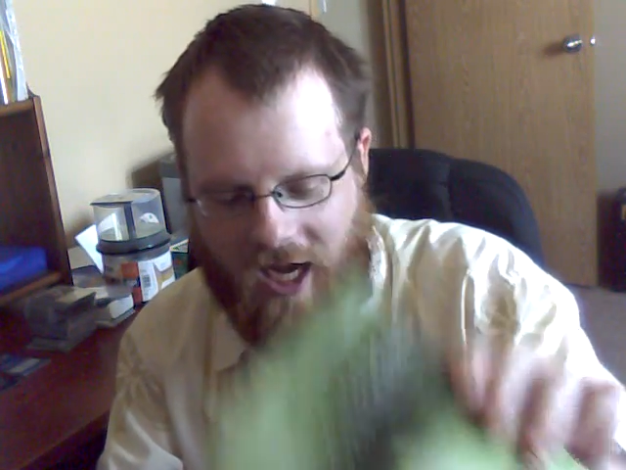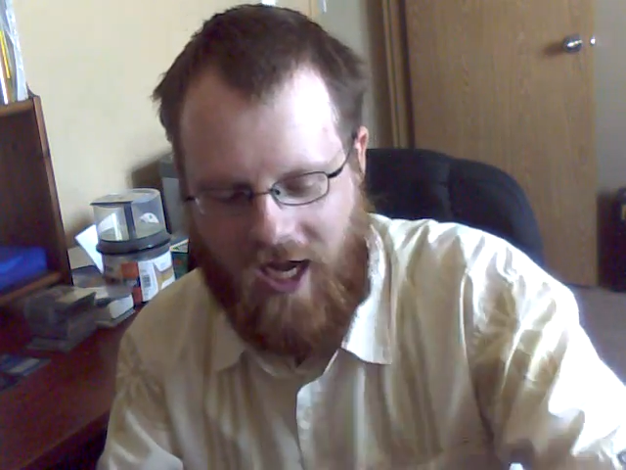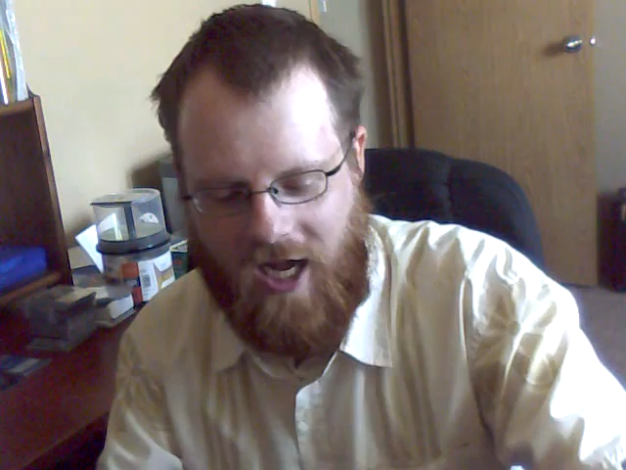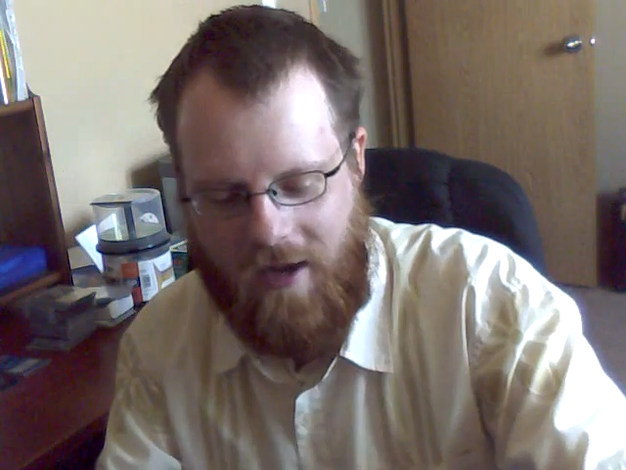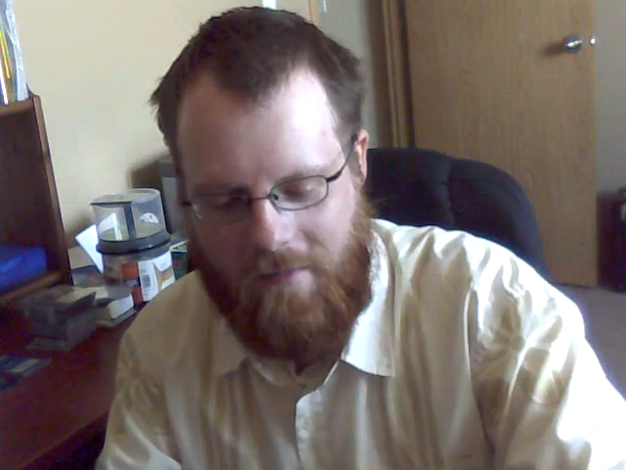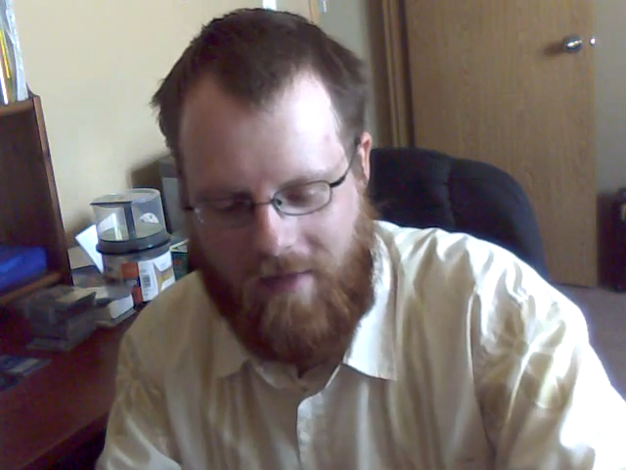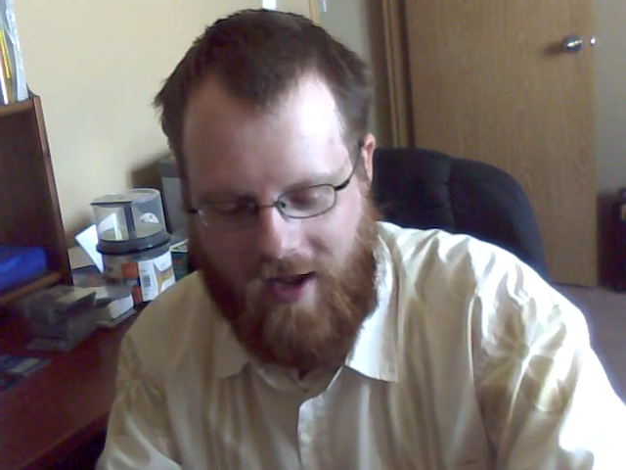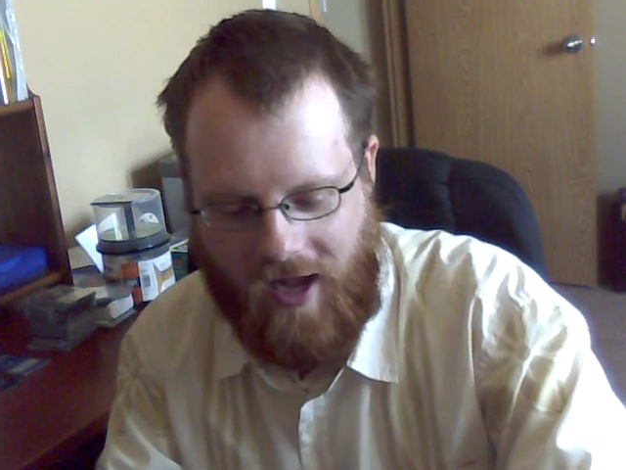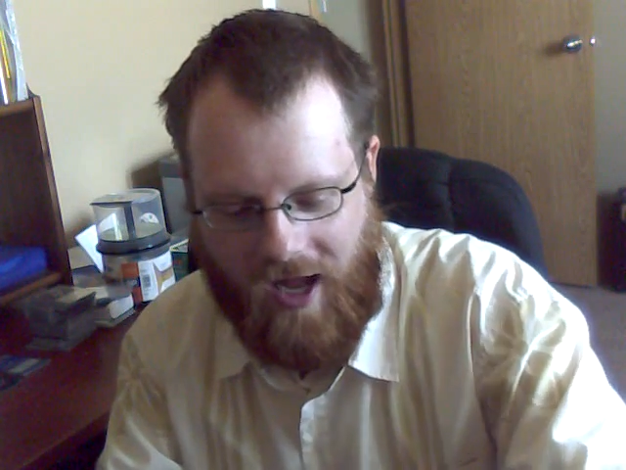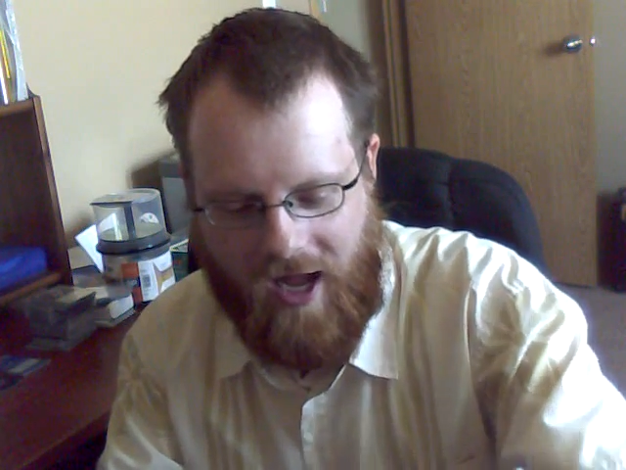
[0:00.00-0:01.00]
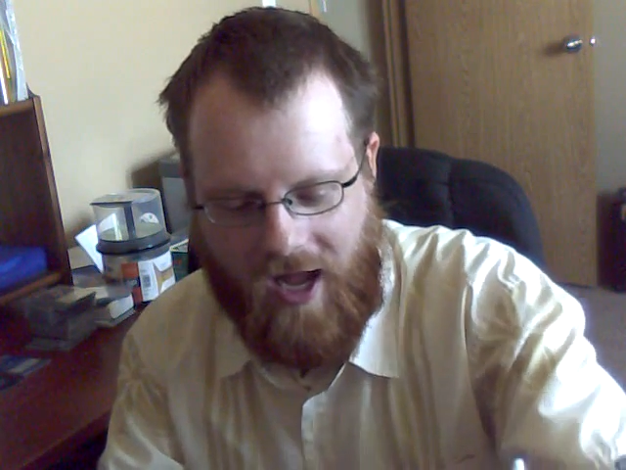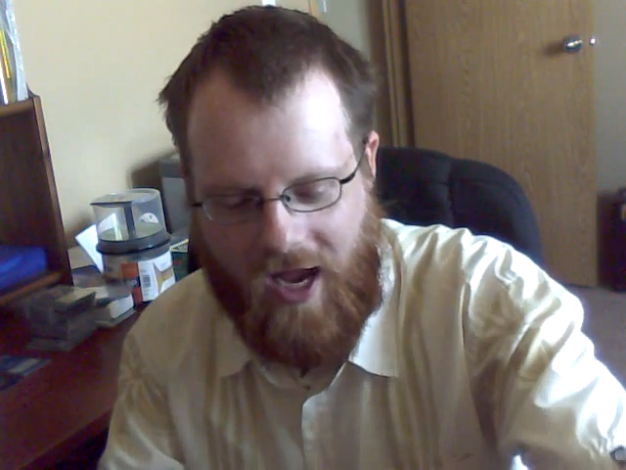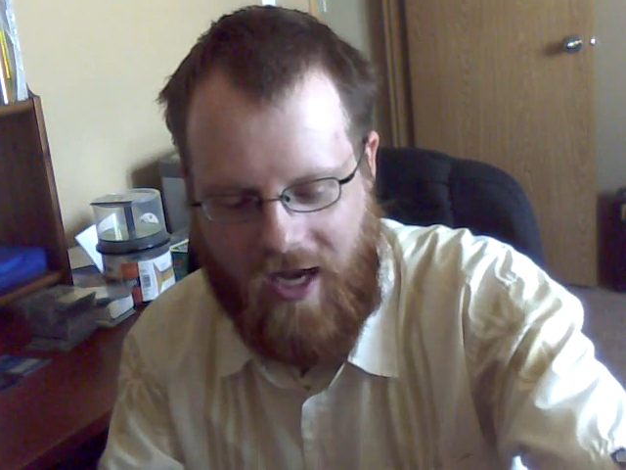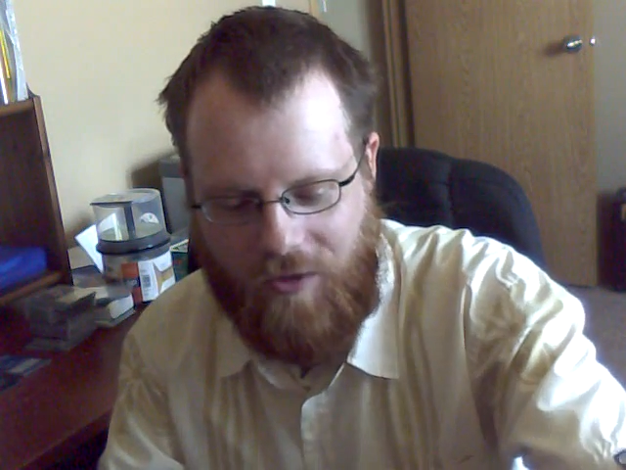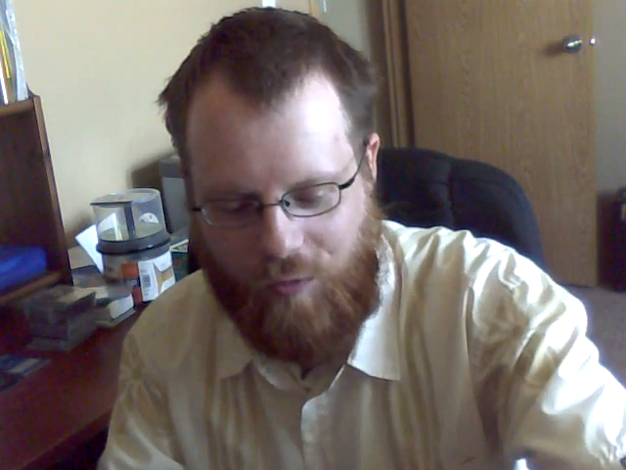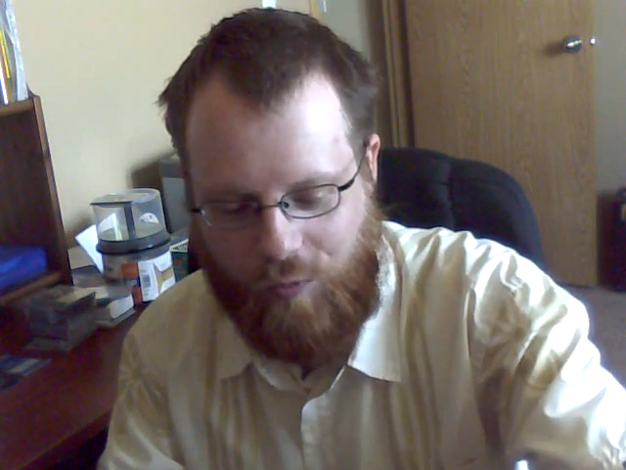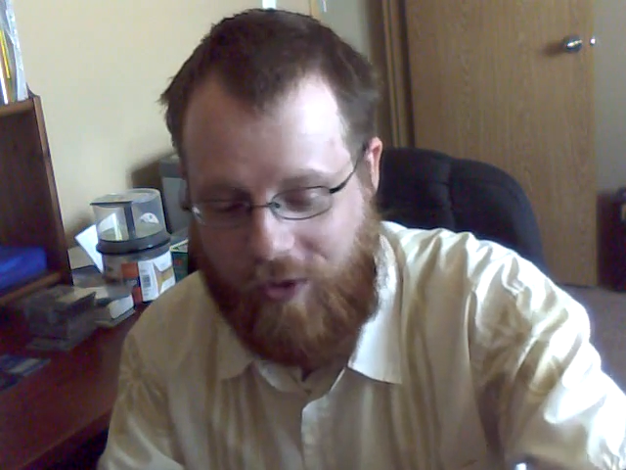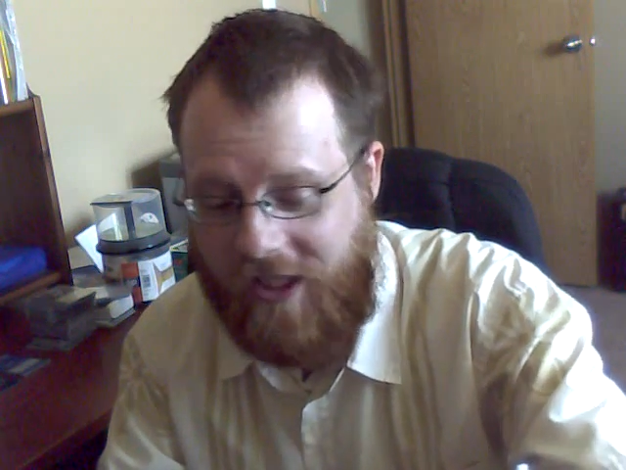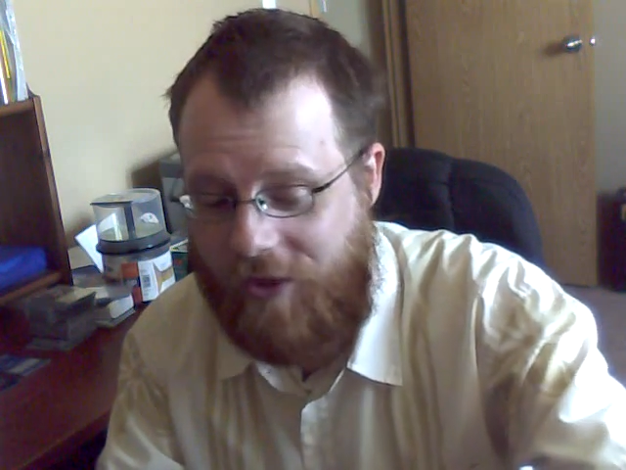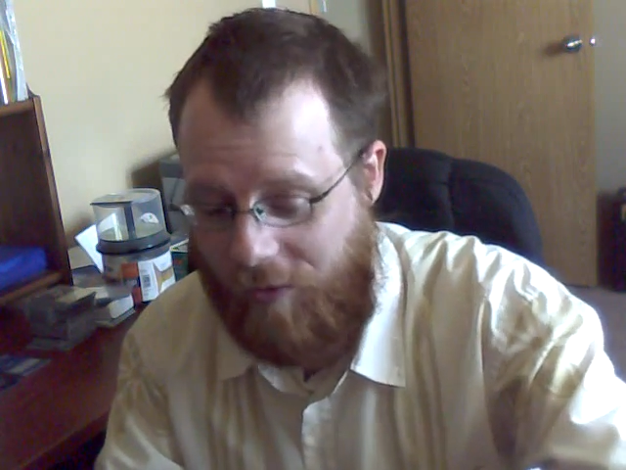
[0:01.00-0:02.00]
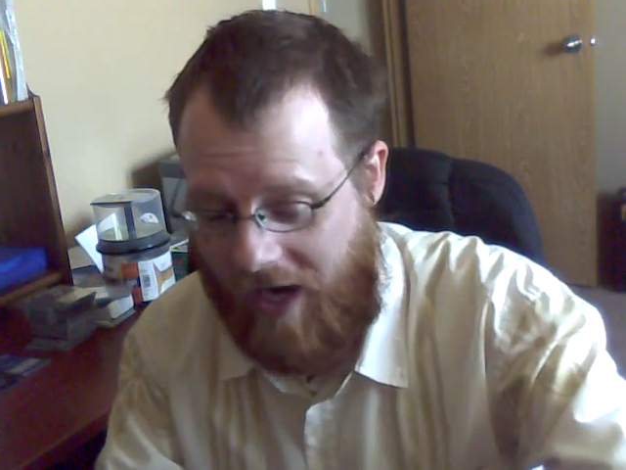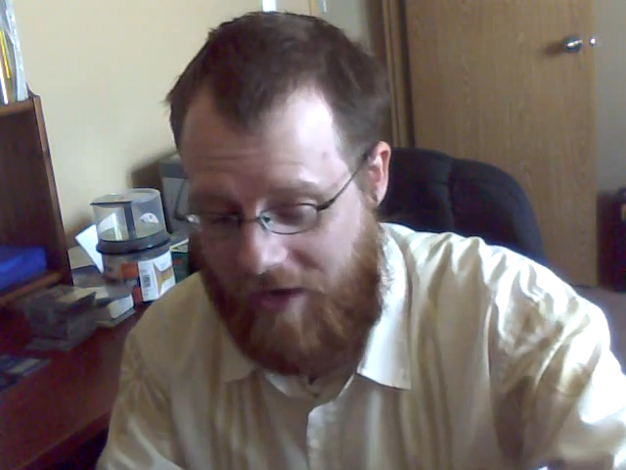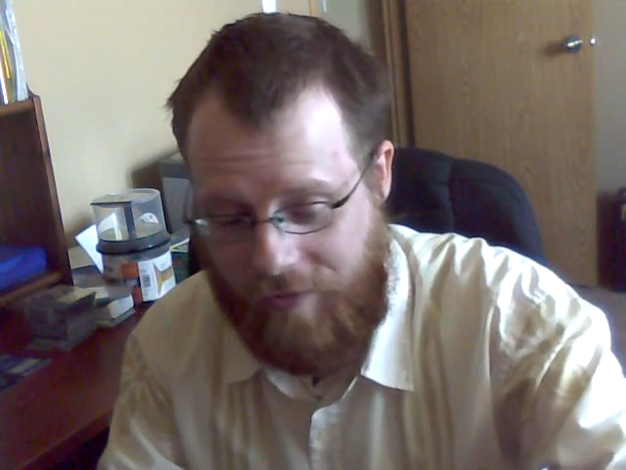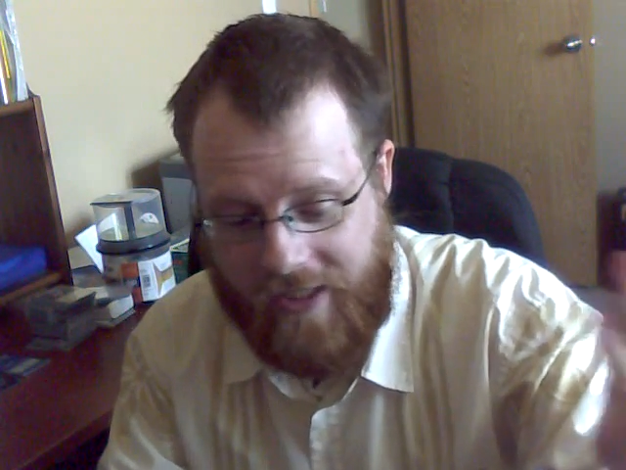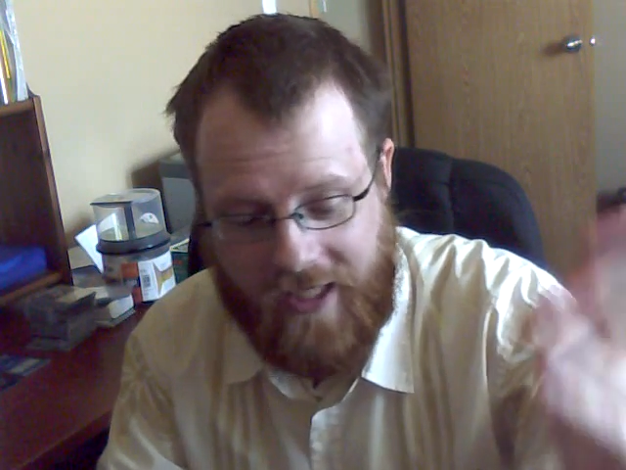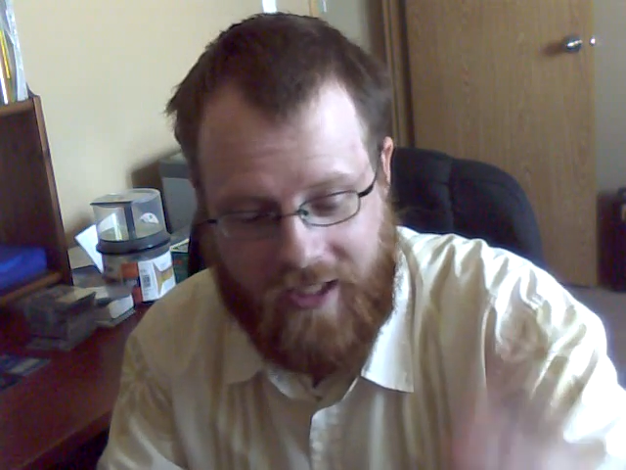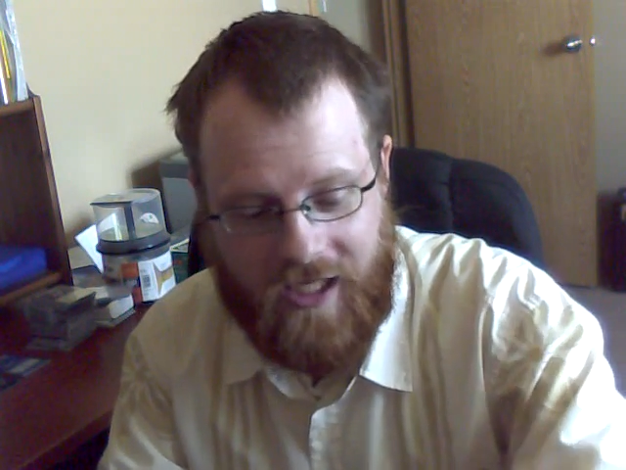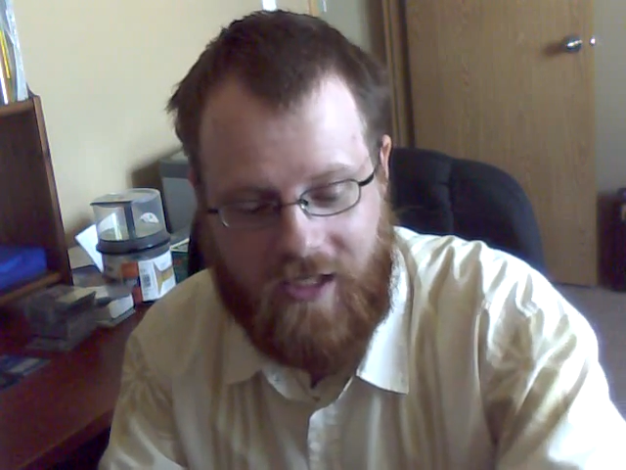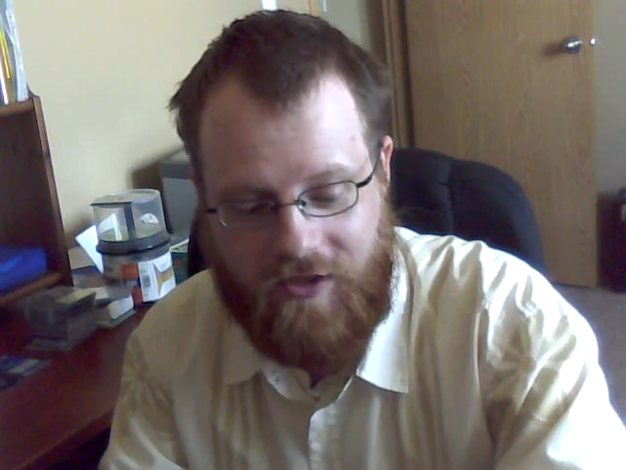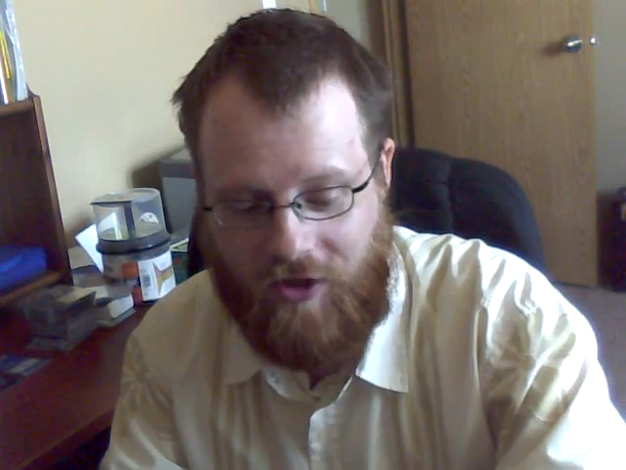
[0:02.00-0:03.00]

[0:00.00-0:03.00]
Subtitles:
I regret reading it,